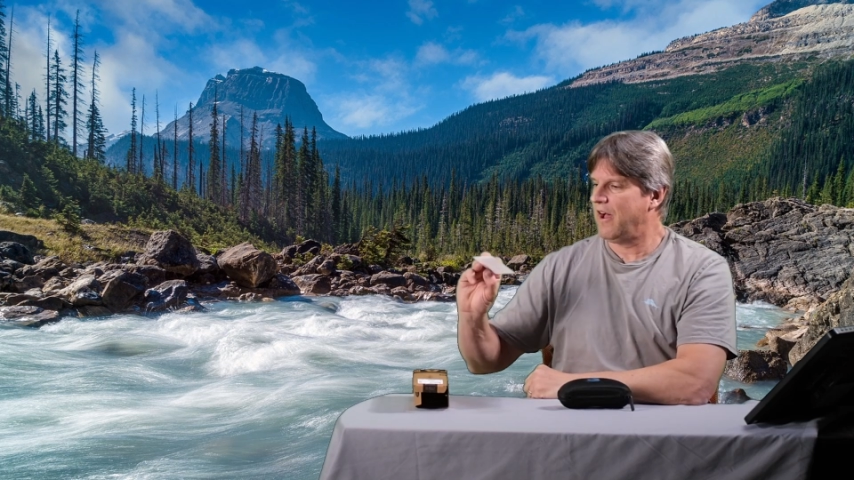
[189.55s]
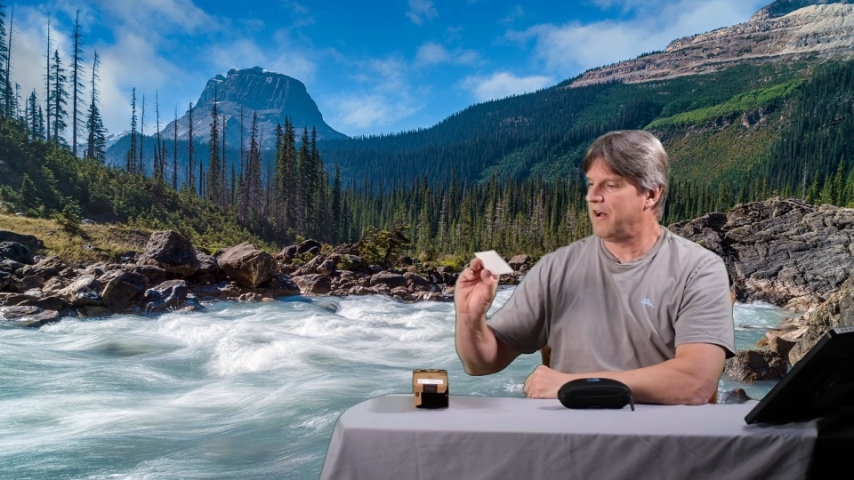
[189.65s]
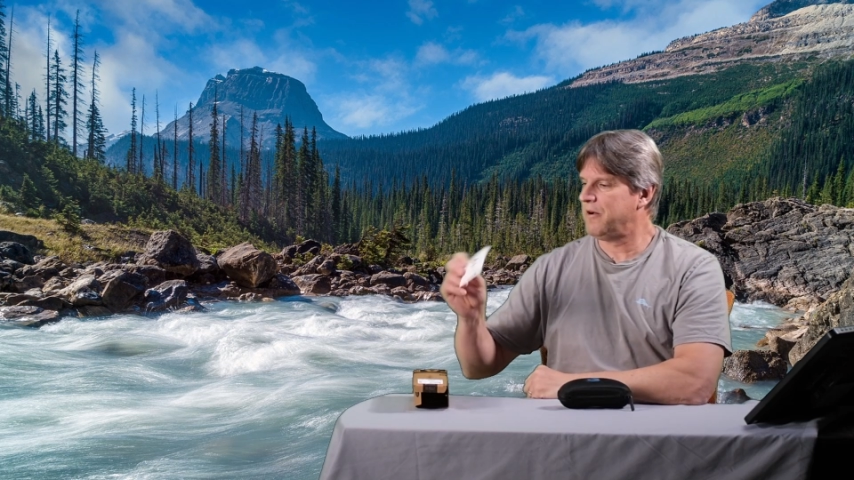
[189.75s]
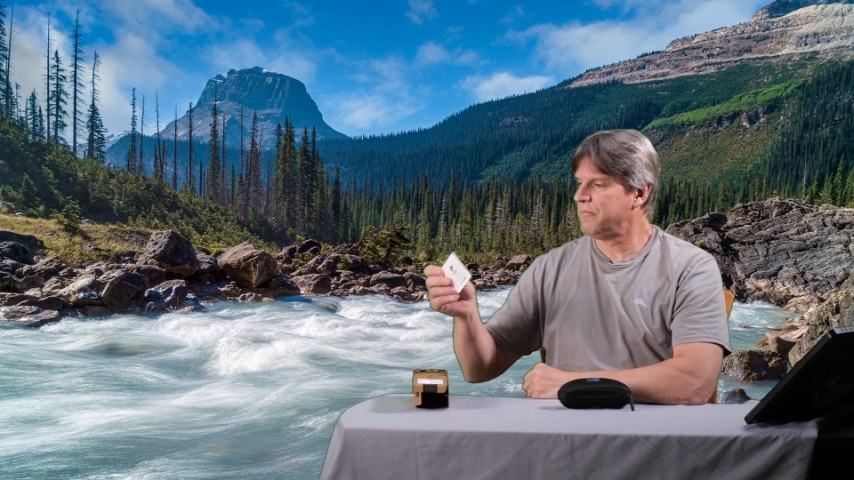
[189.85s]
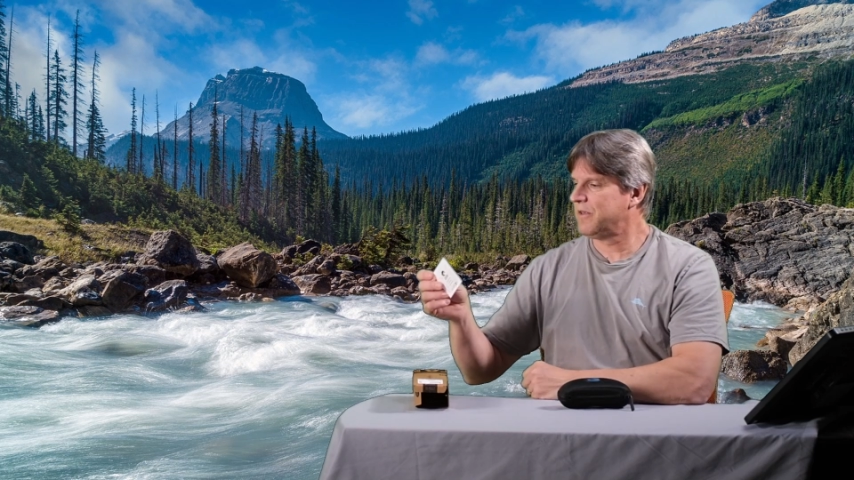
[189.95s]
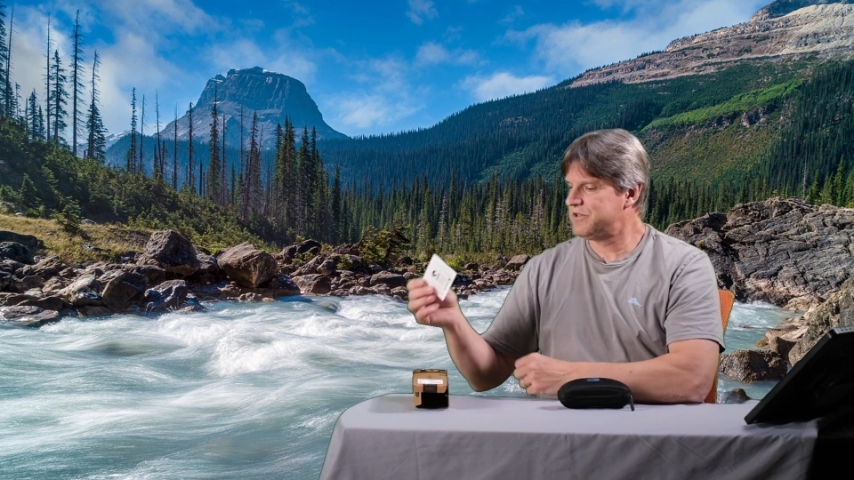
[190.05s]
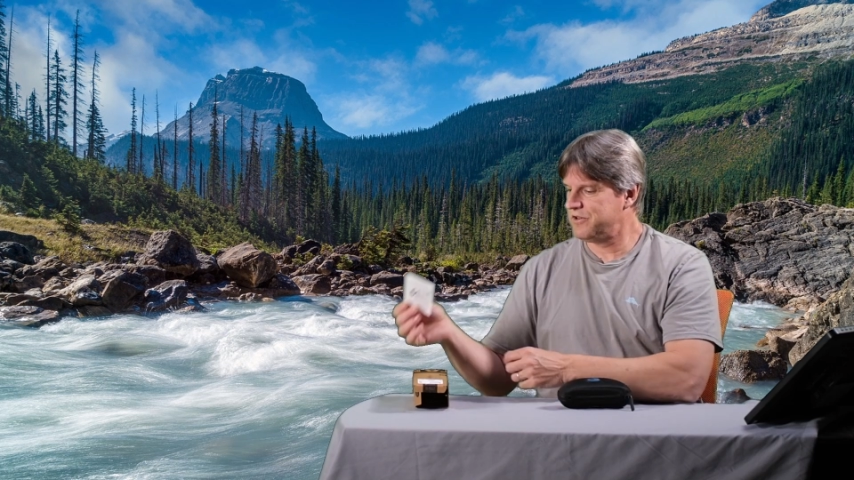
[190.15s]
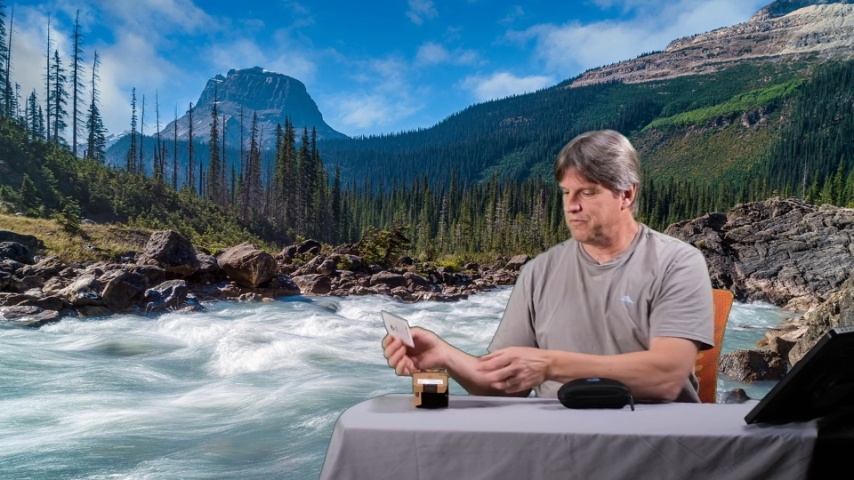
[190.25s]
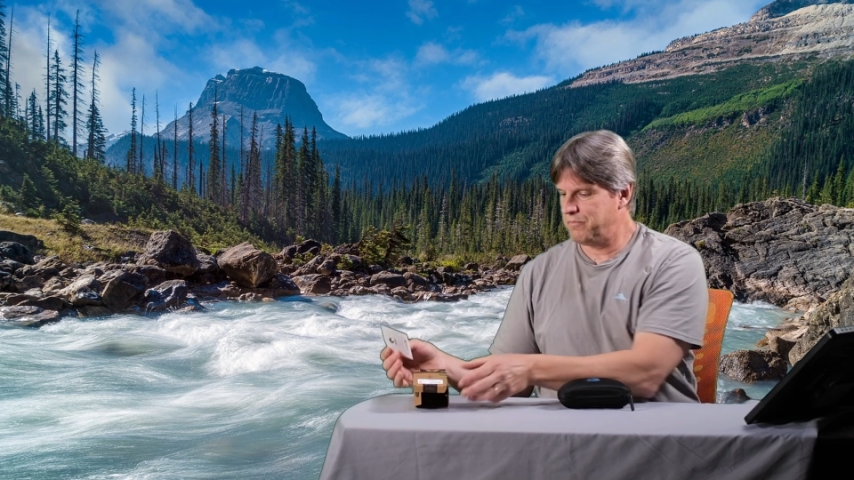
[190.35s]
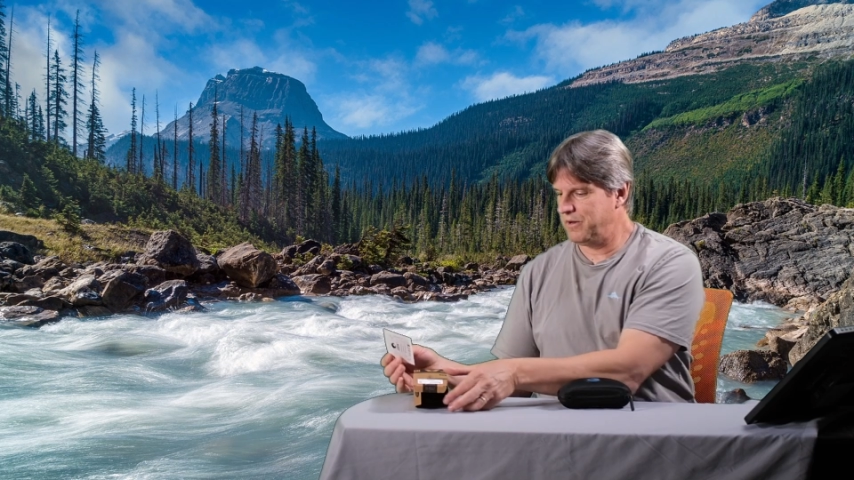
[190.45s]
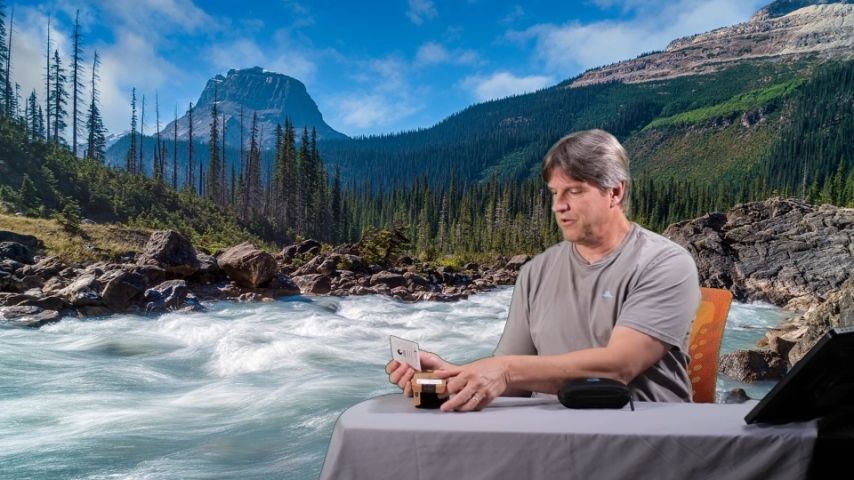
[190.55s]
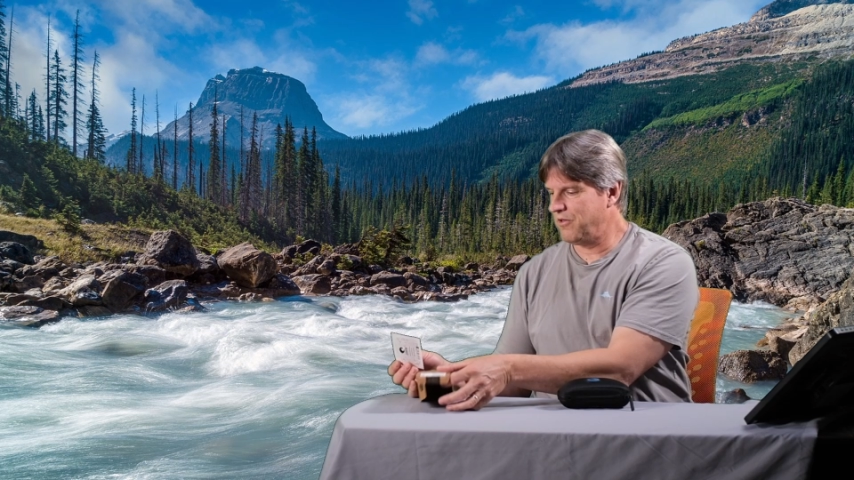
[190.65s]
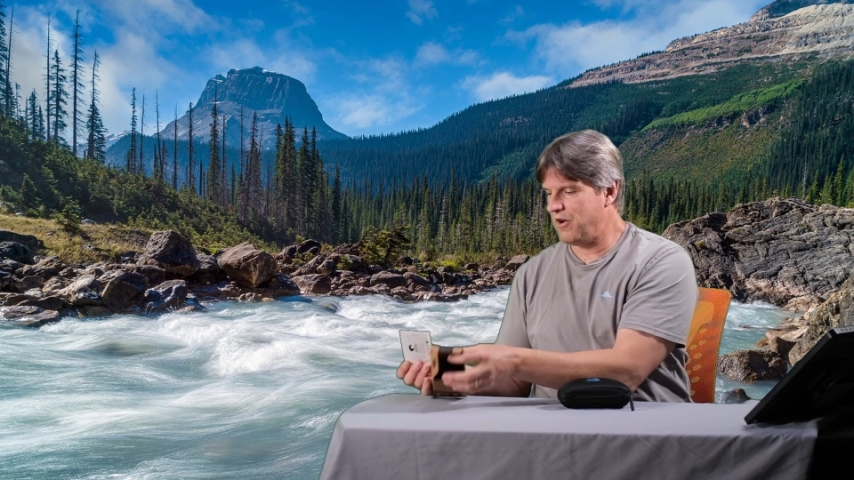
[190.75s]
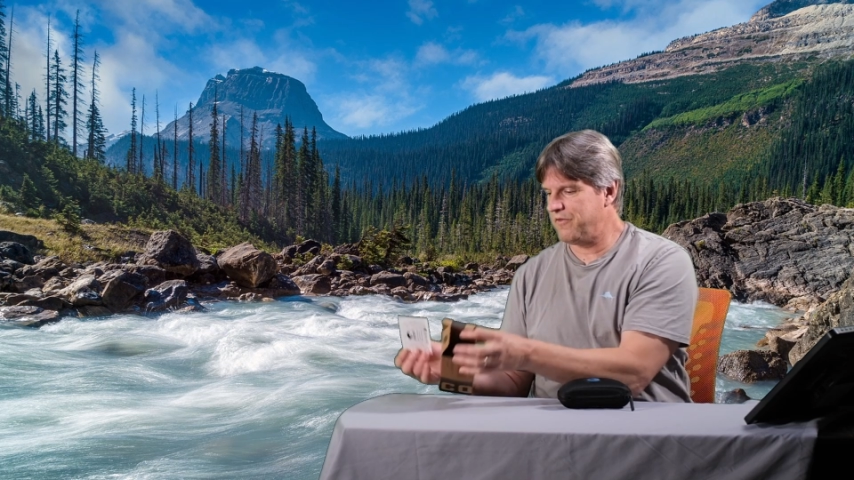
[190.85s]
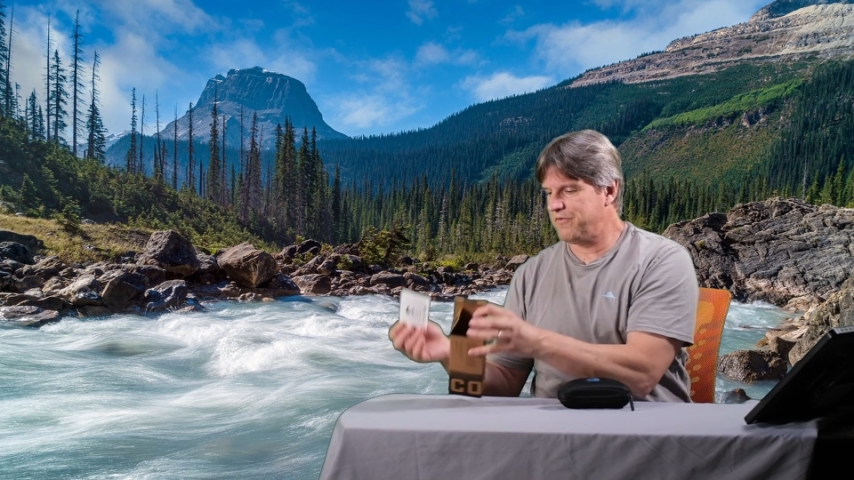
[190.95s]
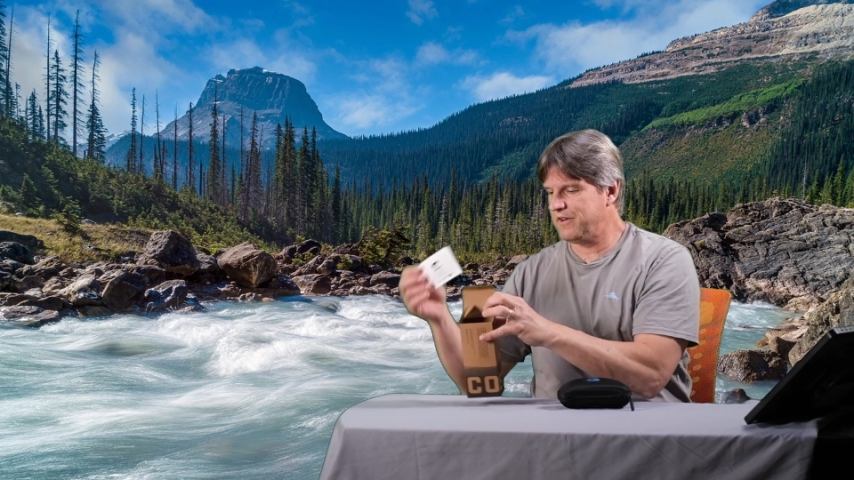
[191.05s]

that you can peel off